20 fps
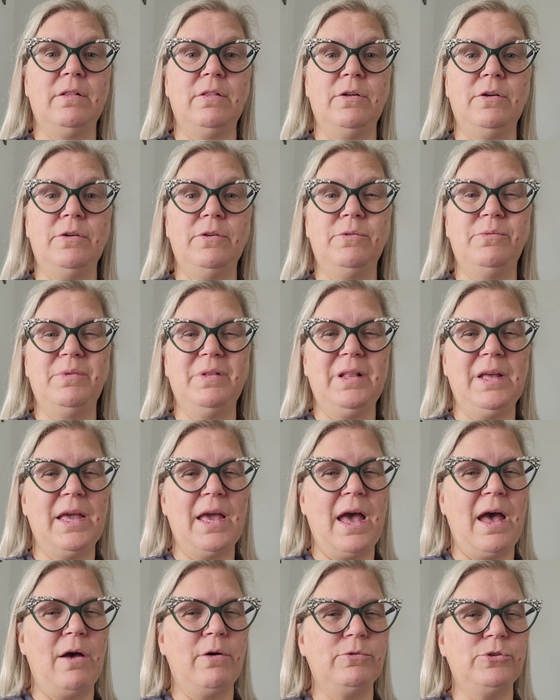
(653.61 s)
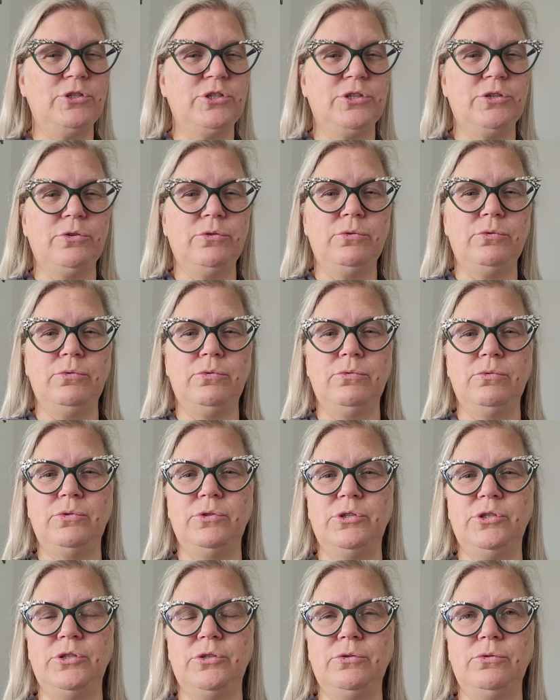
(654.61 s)
learned really how to
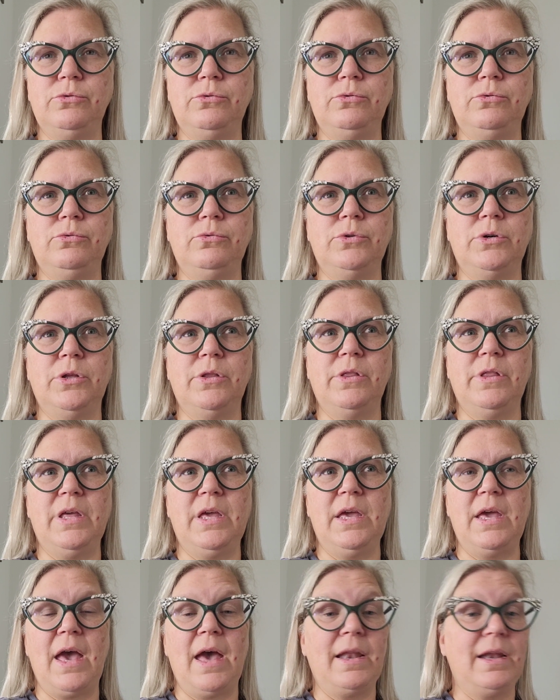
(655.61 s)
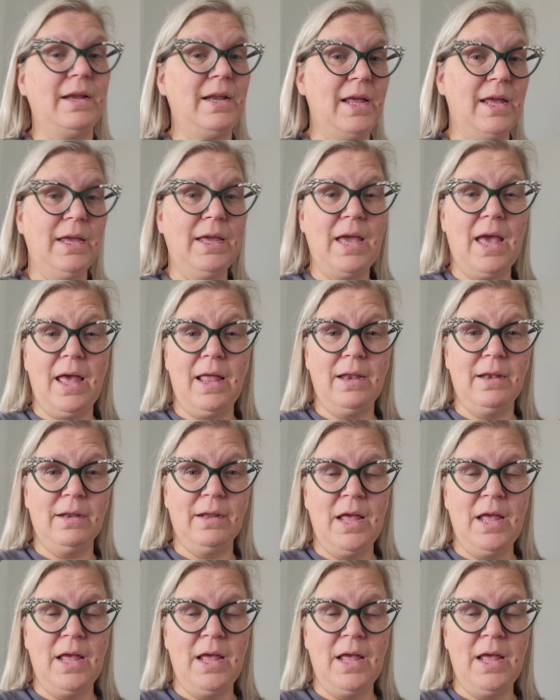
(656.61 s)
do the editing yet,